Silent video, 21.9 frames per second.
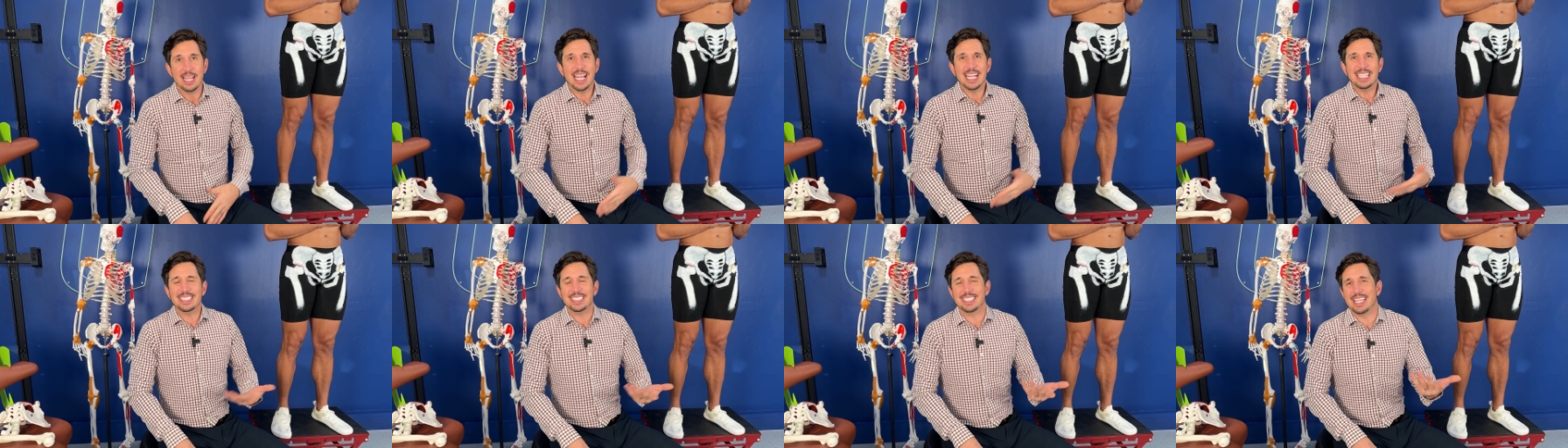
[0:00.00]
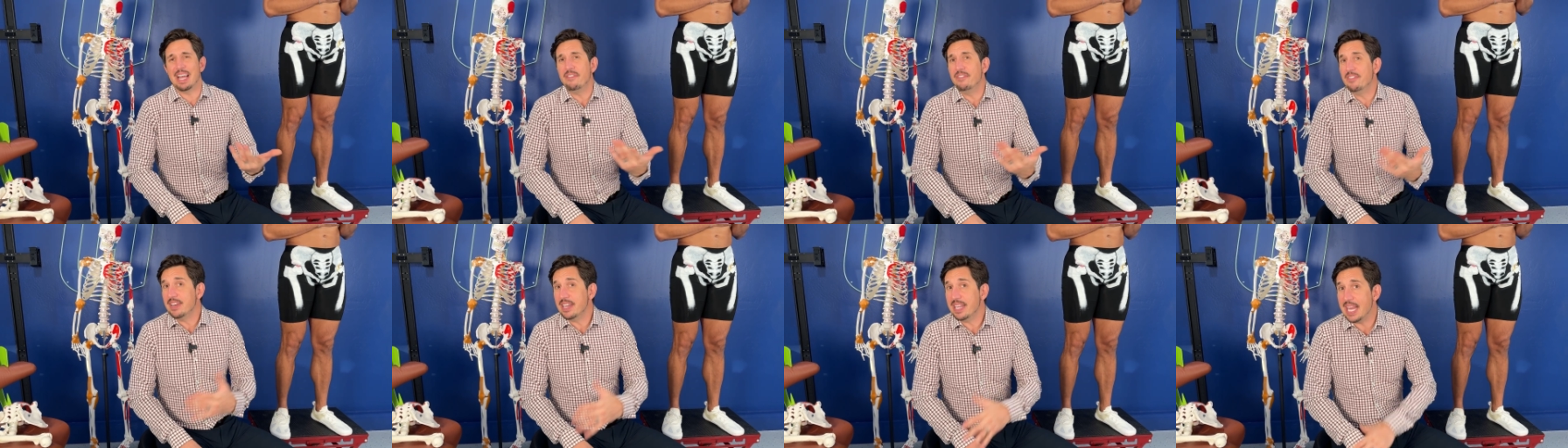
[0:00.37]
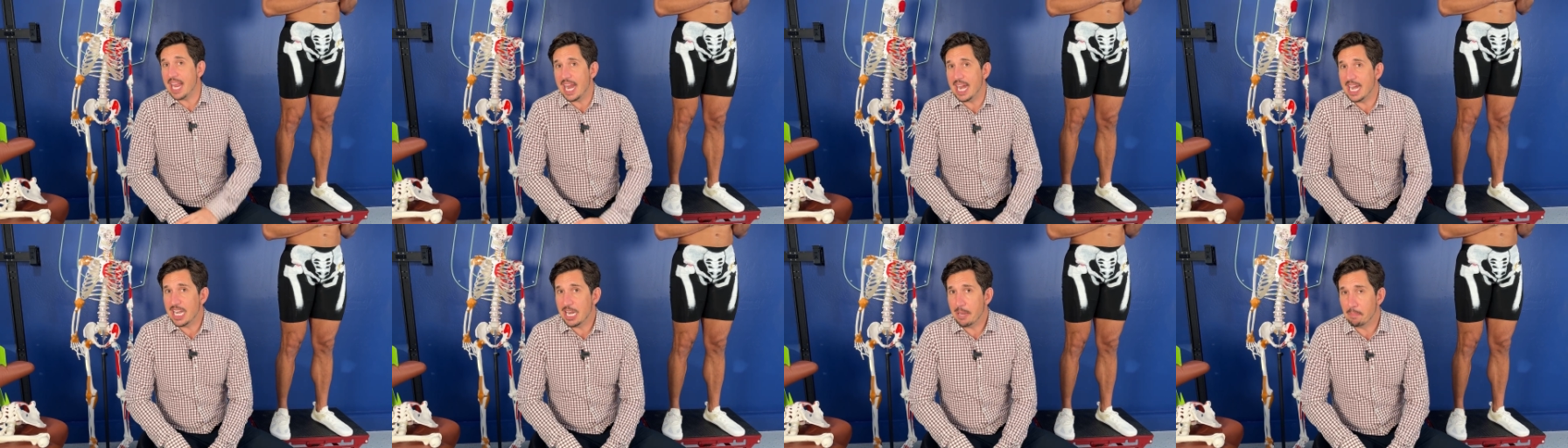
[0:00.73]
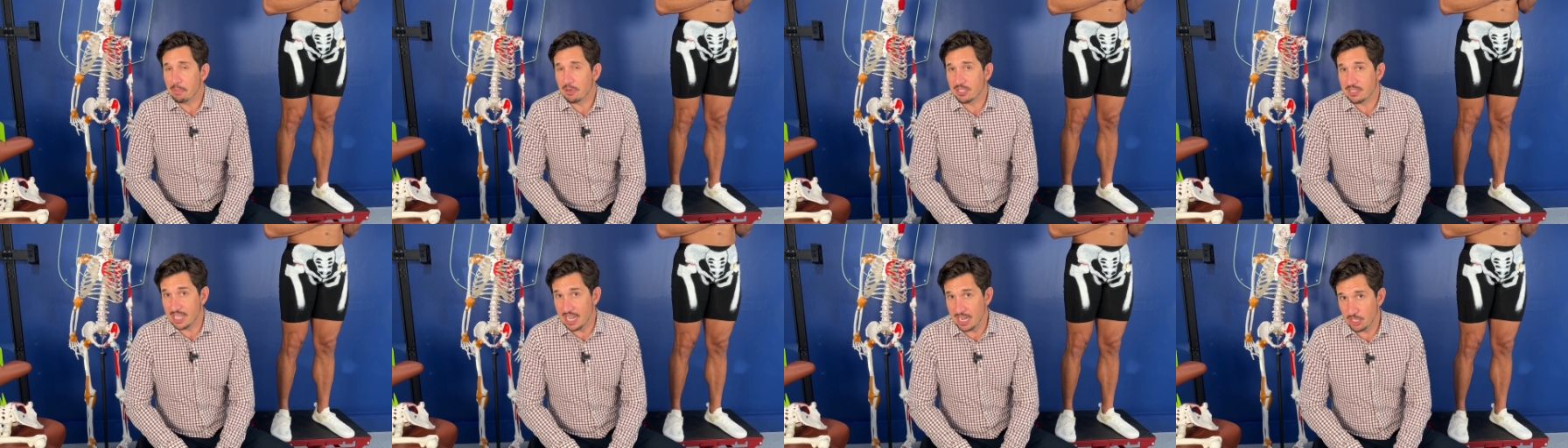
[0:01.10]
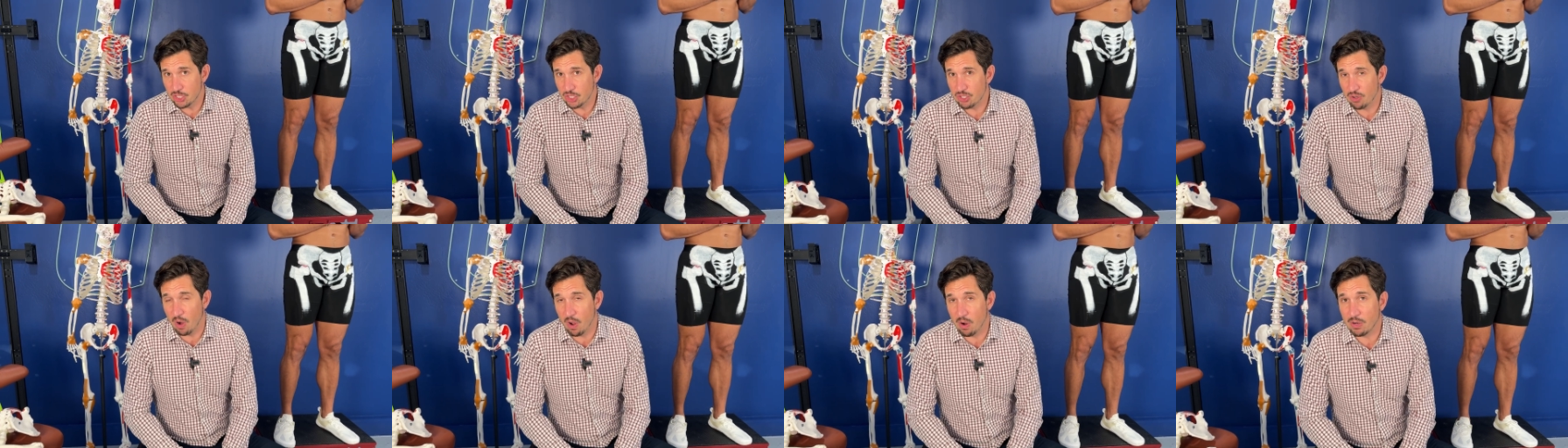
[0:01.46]
That's 70, 80% as
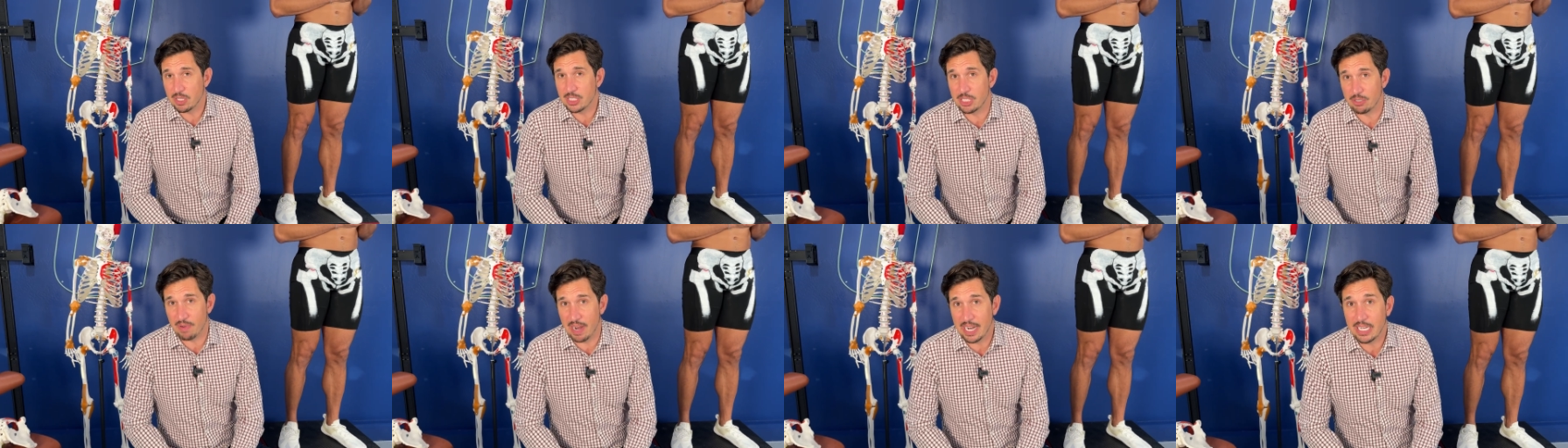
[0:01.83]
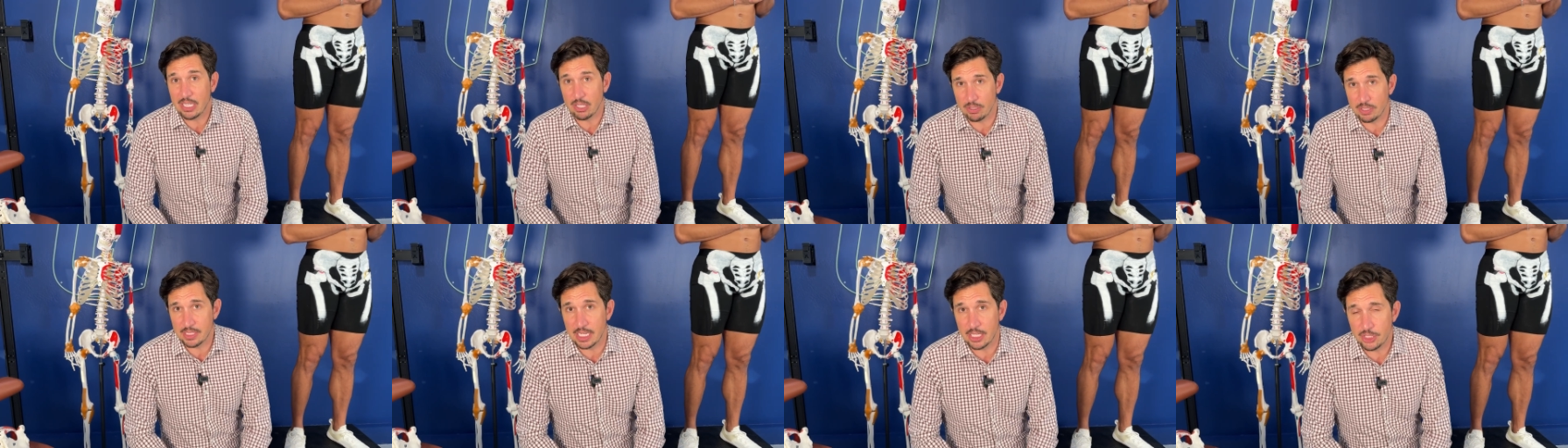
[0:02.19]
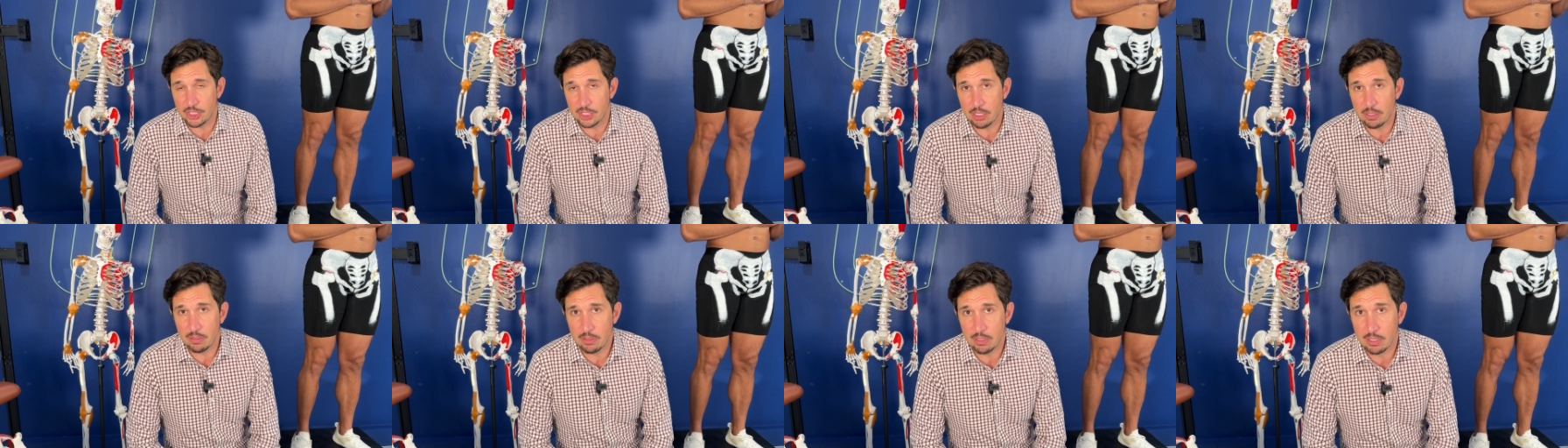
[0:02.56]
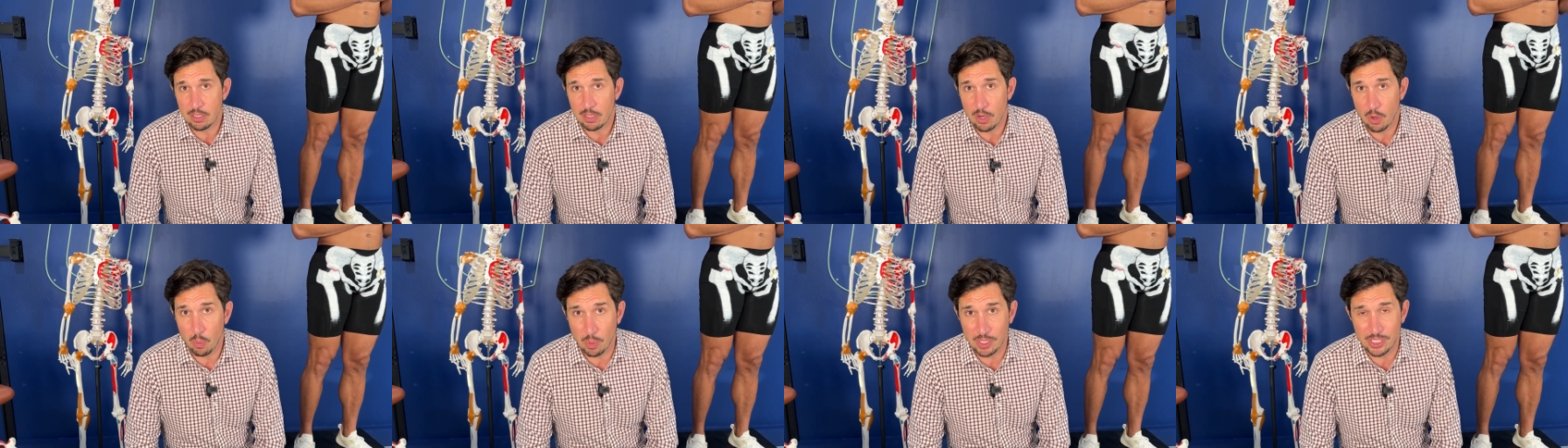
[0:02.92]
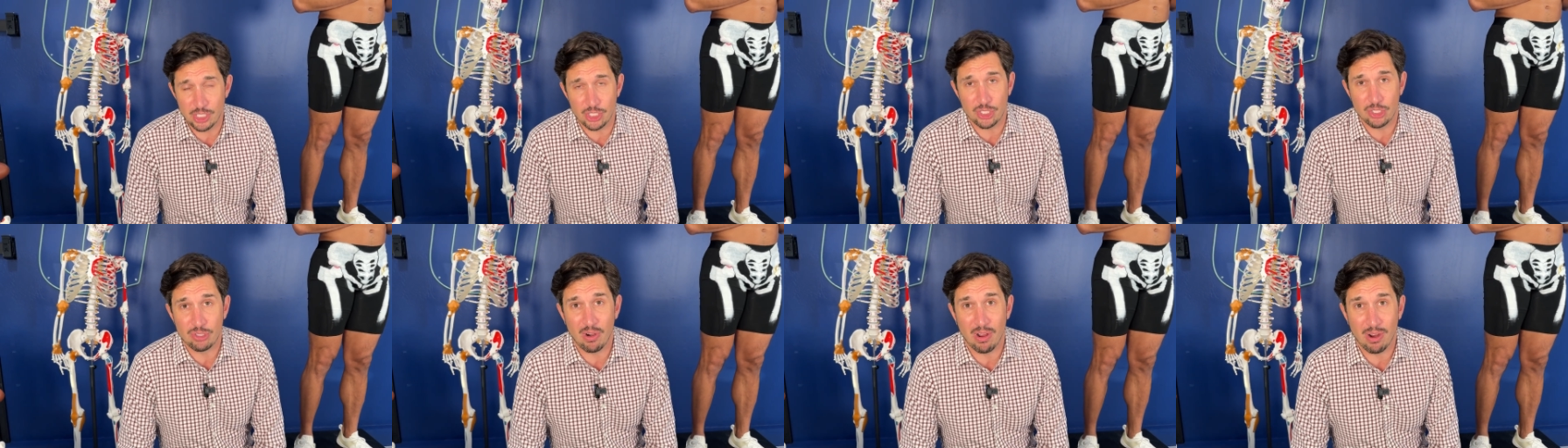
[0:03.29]
strong as the regular tissue, which
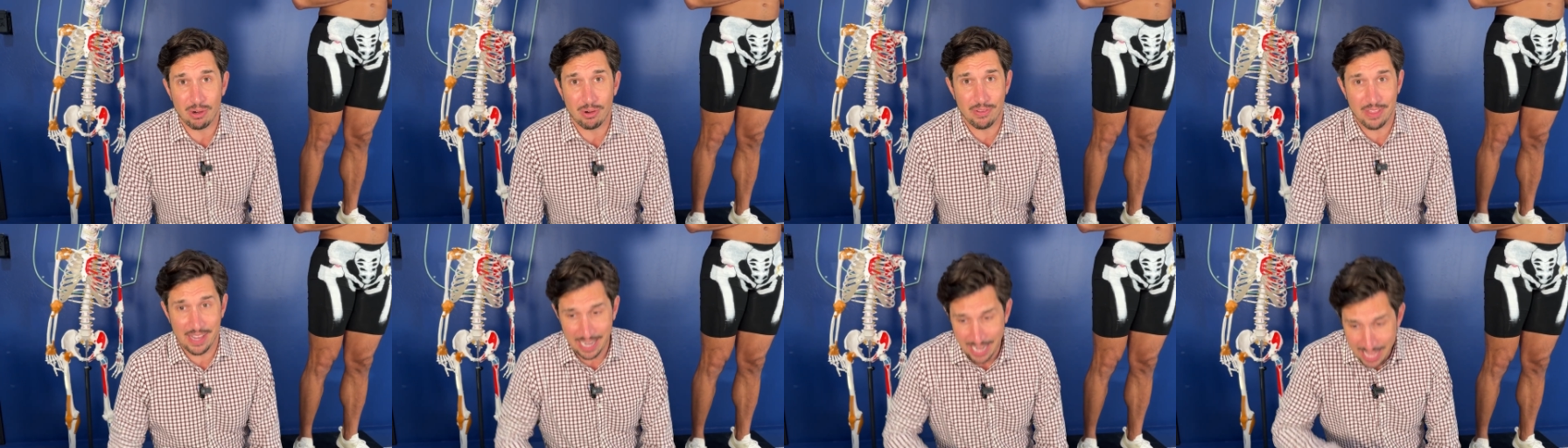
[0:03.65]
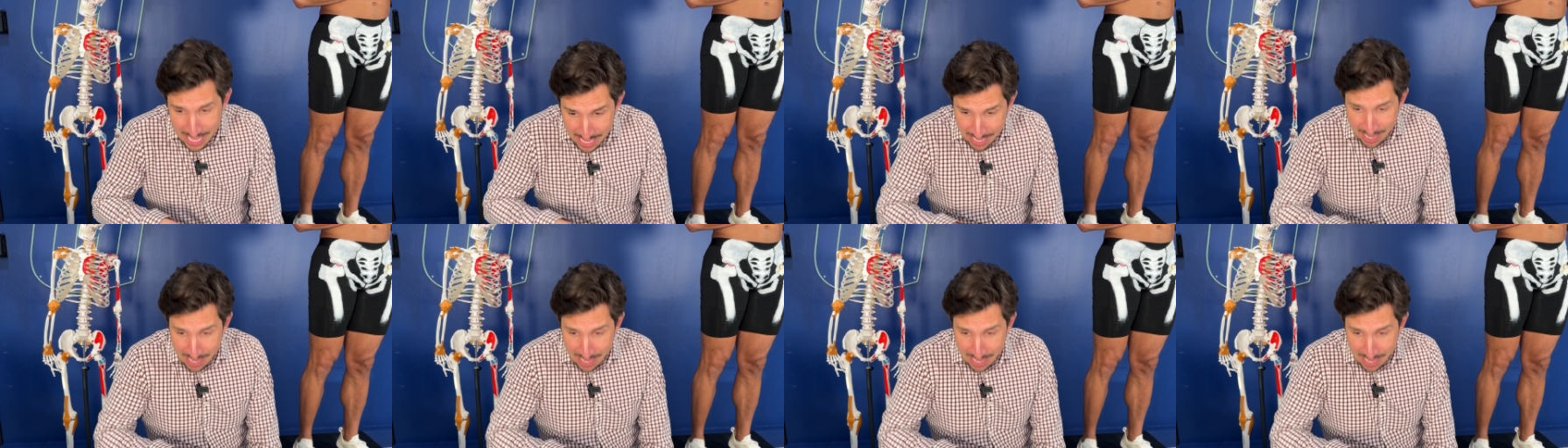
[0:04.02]
is stronger than,